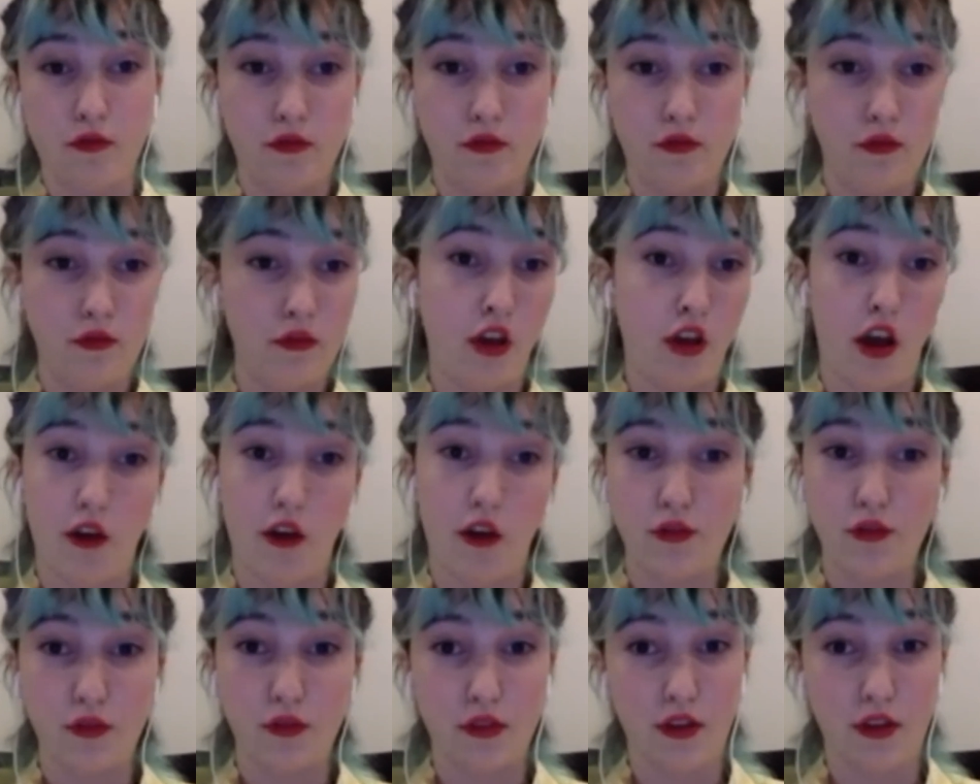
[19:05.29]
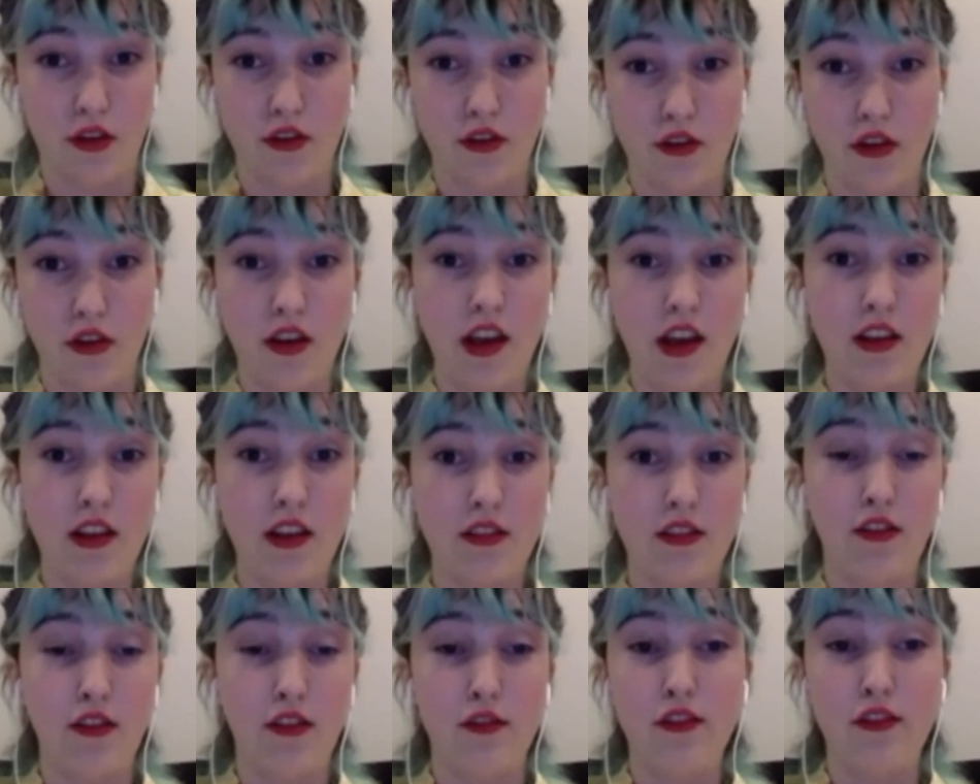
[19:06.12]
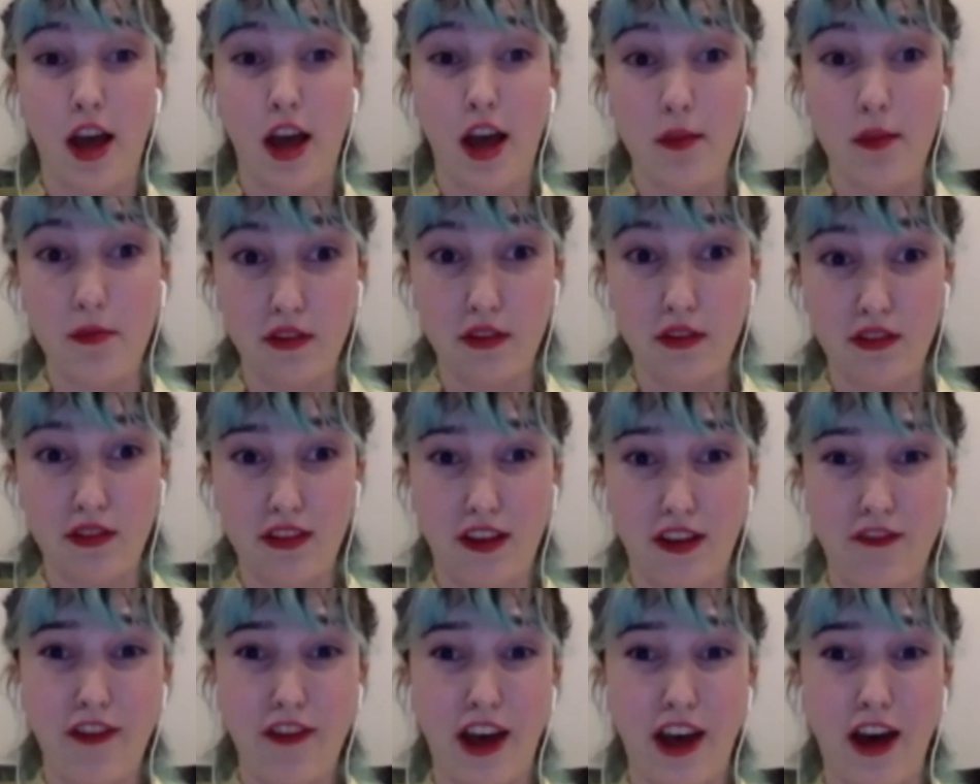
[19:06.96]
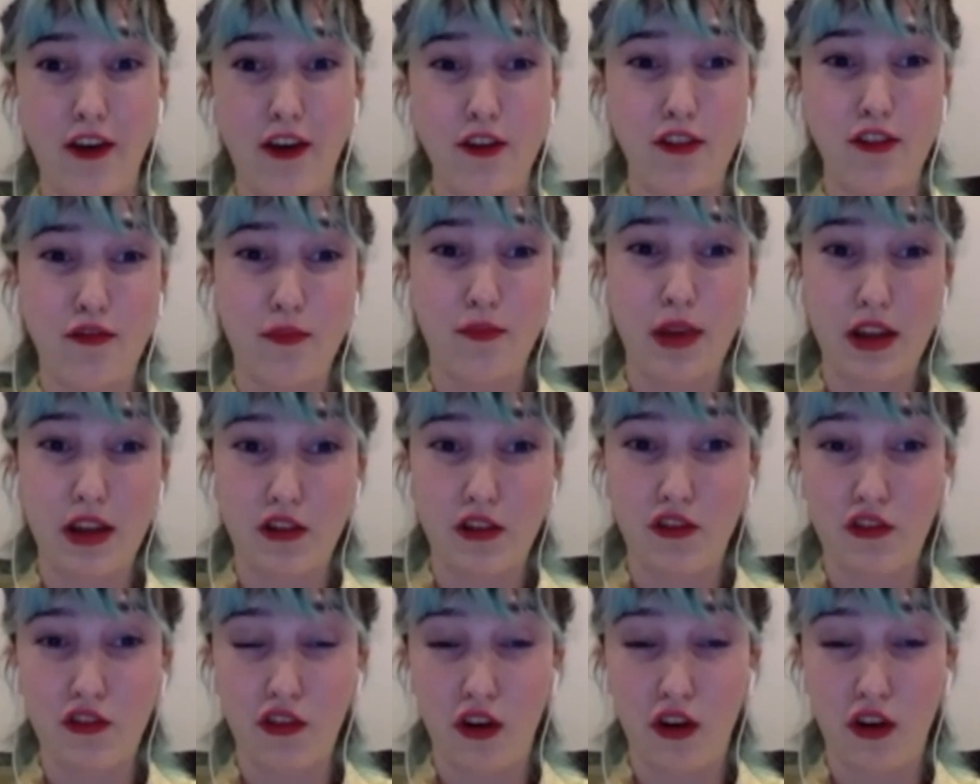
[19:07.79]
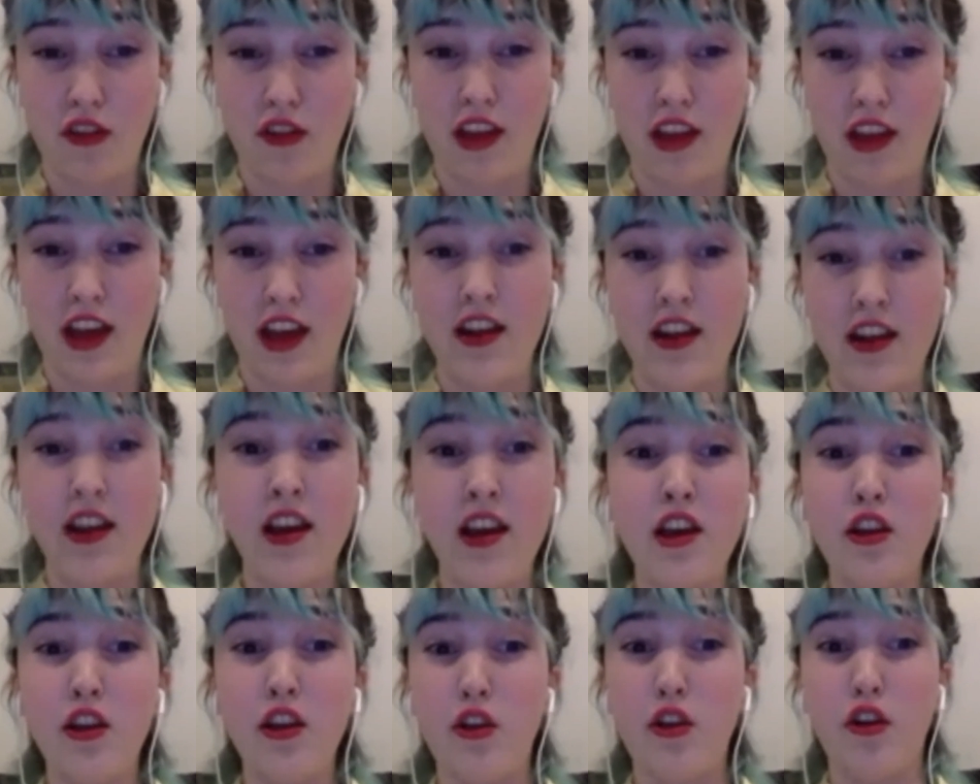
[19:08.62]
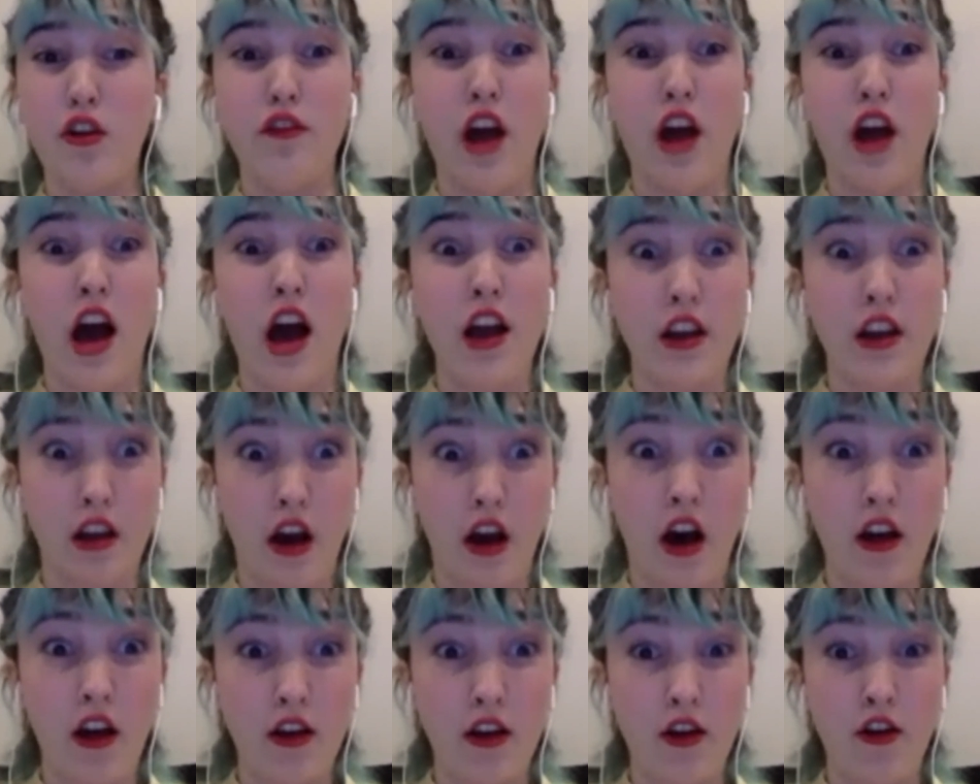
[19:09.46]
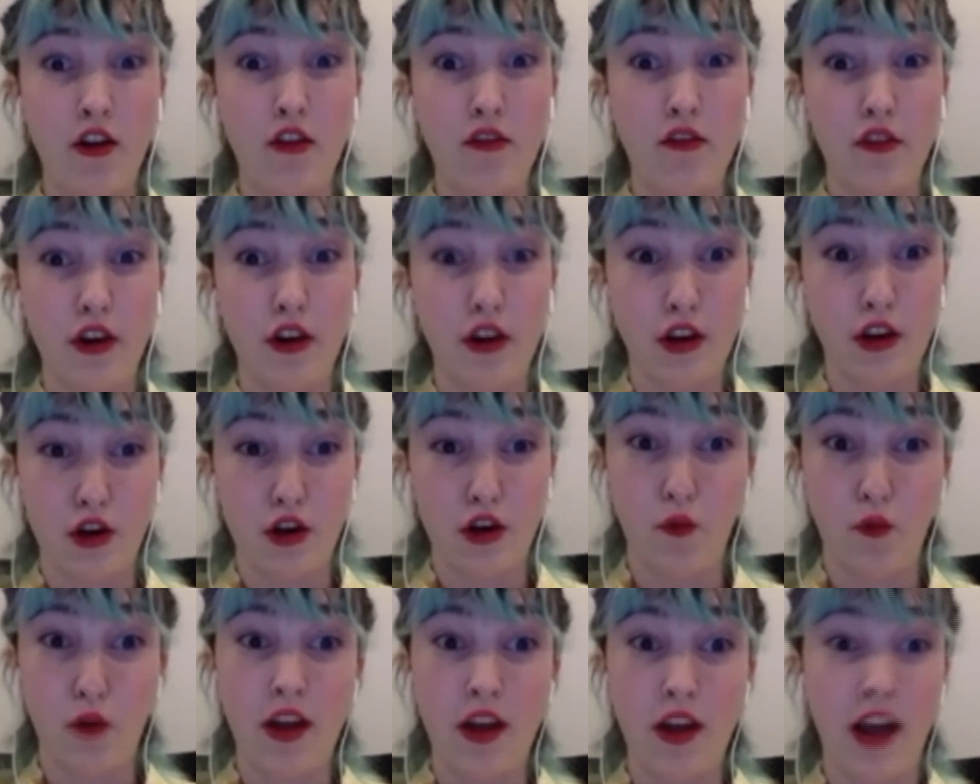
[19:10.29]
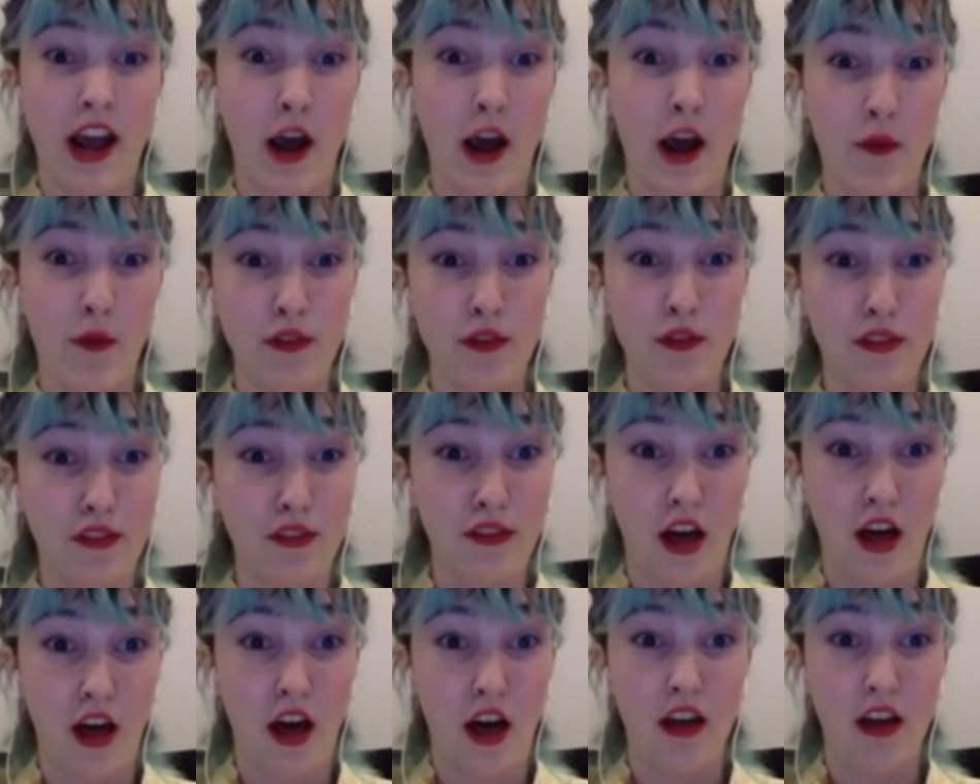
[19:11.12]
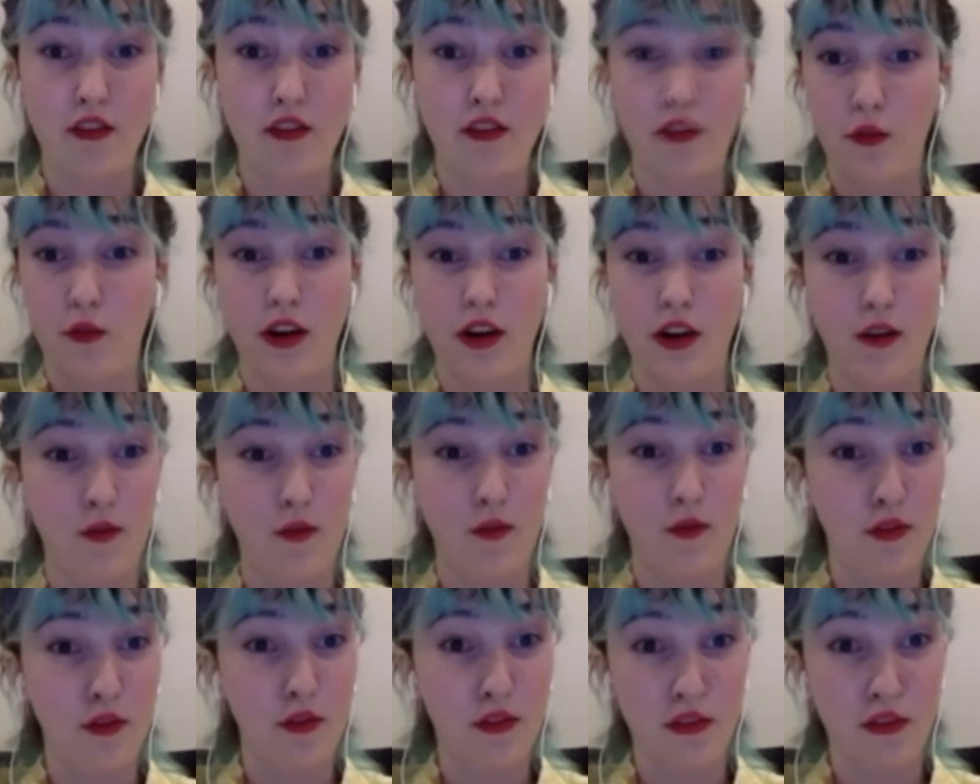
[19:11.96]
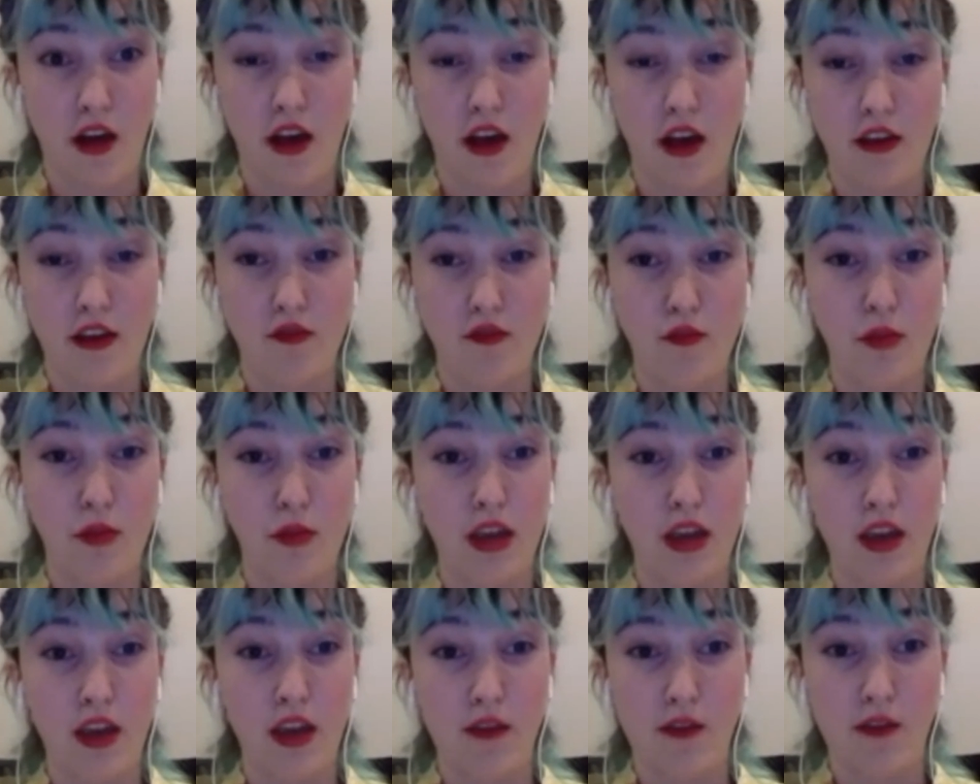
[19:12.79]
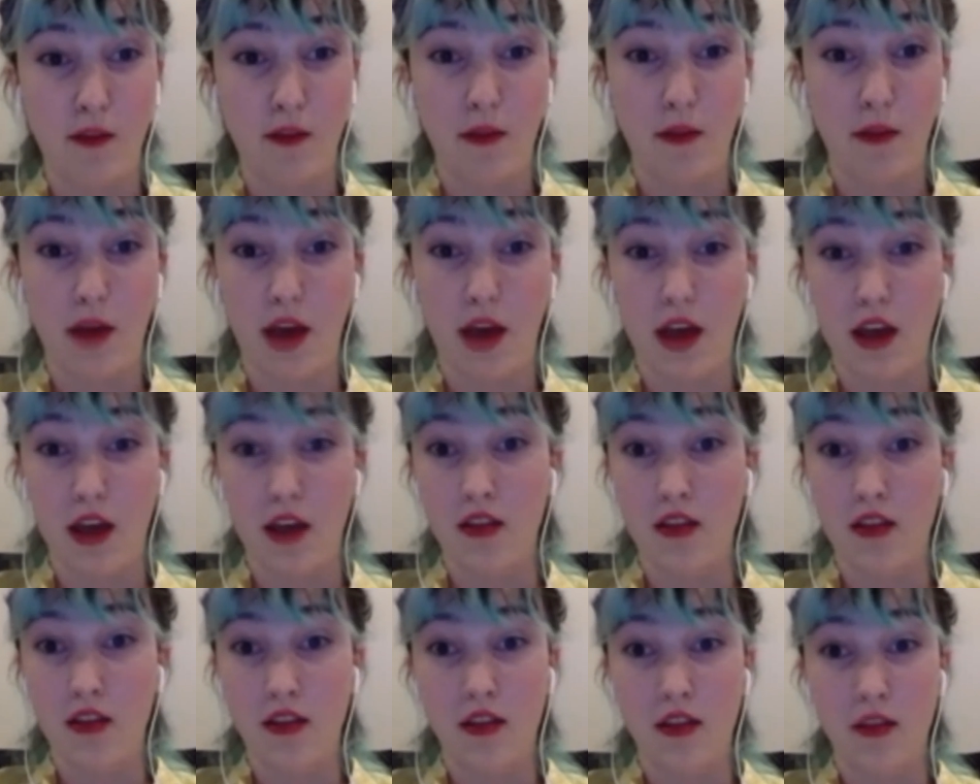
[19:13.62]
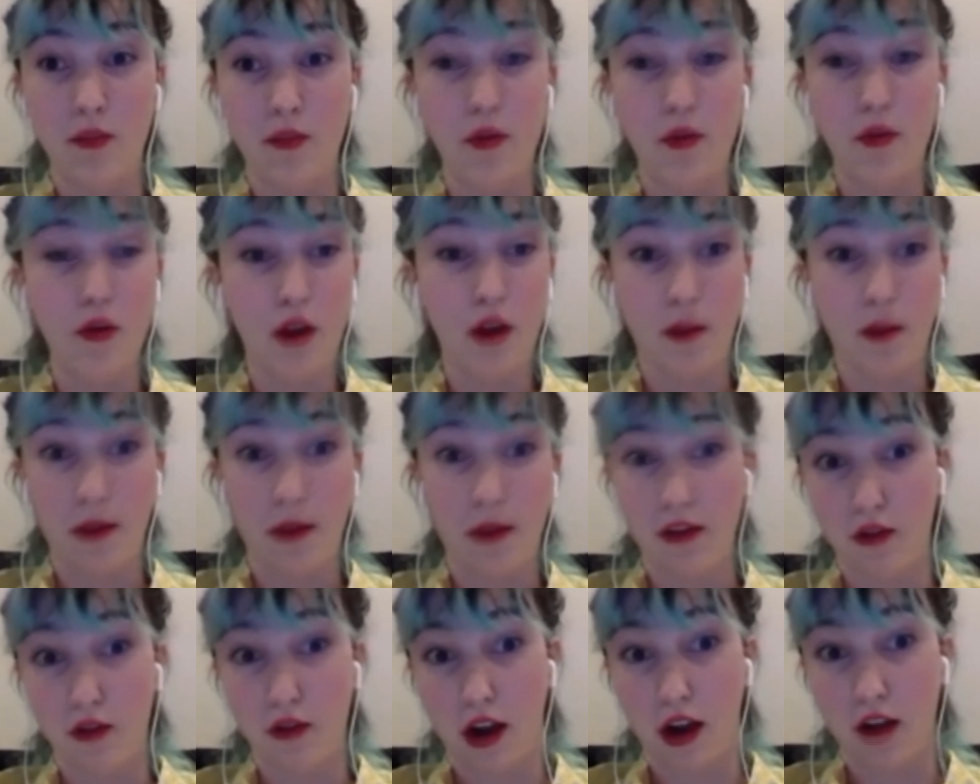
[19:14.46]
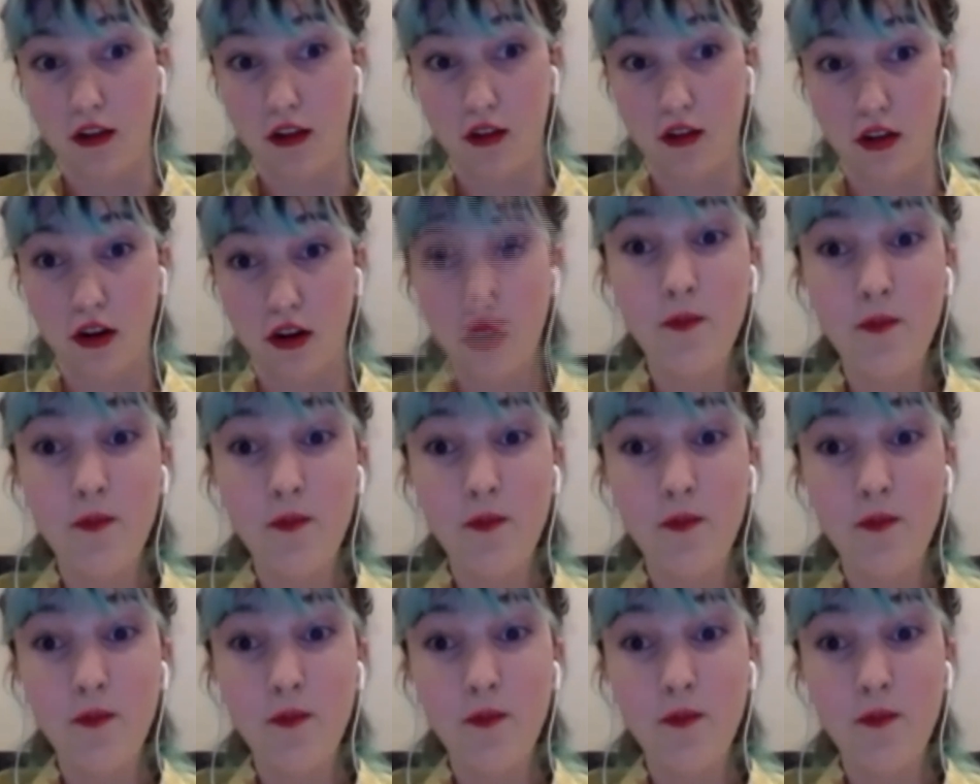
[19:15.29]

talked with all your guests, you've timed yourself out, you've made sure that you have not gone over your 1 hour slot or whatever slot you've been given by the programming director.